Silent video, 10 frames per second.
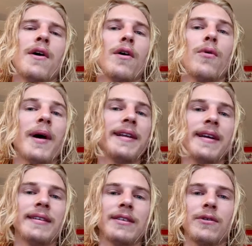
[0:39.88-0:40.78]
quite
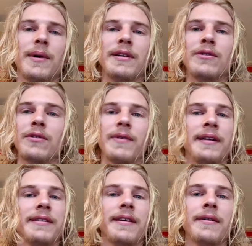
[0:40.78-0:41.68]
nice and quite
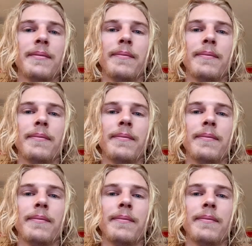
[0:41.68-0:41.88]
user-friendly,